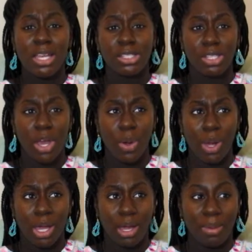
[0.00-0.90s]
So
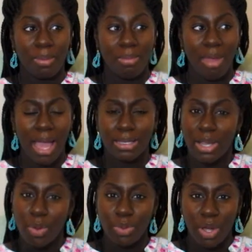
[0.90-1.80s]
I
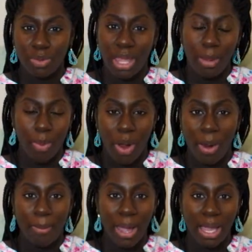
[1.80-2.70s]
don't know that
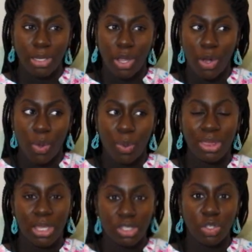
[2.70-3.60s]
part, but I know
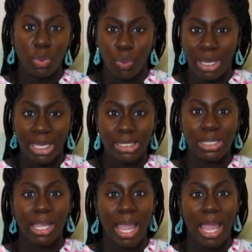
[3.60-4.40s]
within 2 weeks,